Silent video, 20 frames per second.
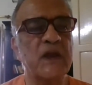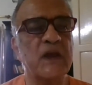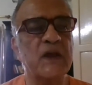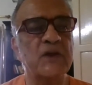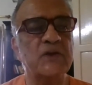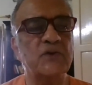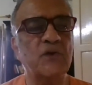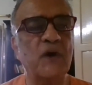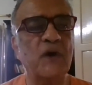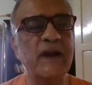
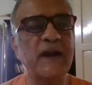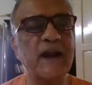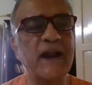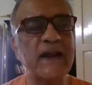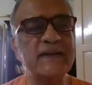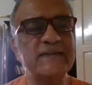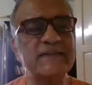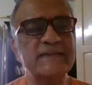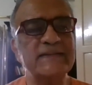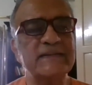So
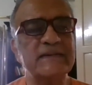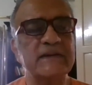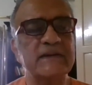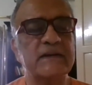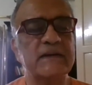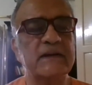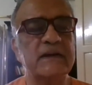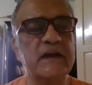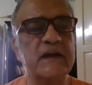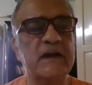unless
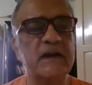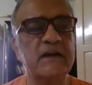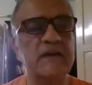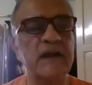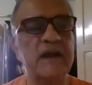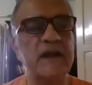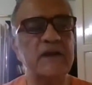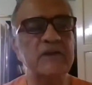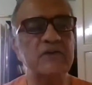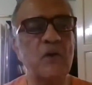
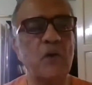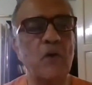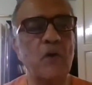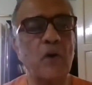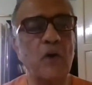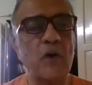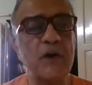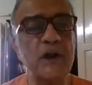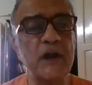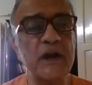there is
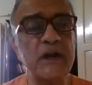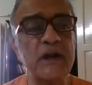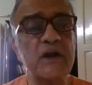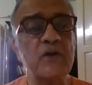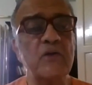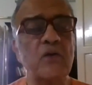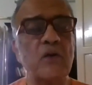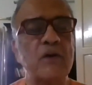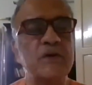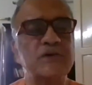order in
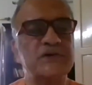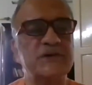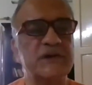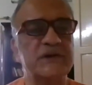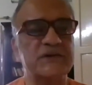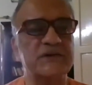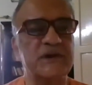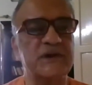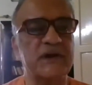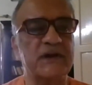
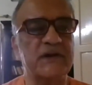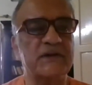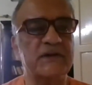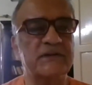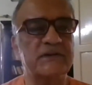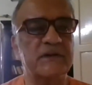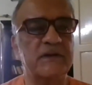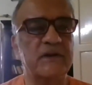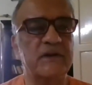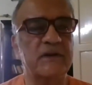
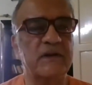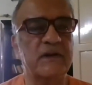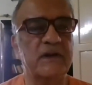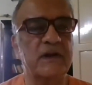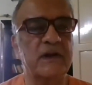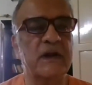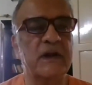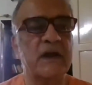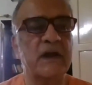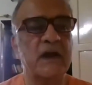consciousness,
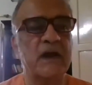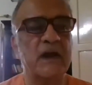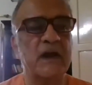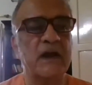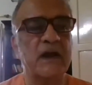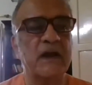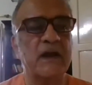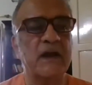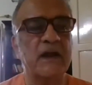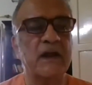
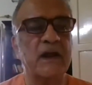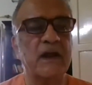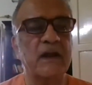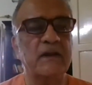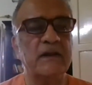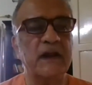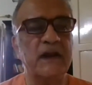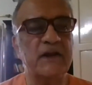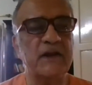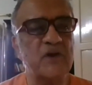
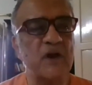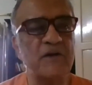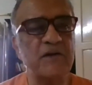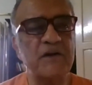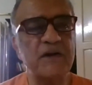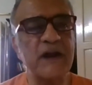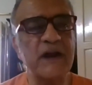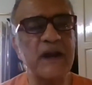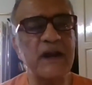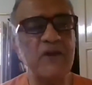there is not
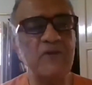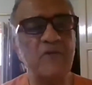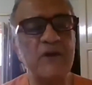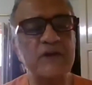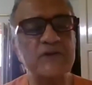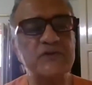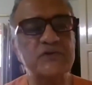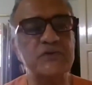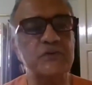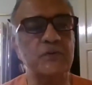really
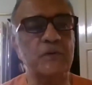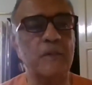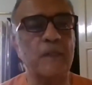virtue.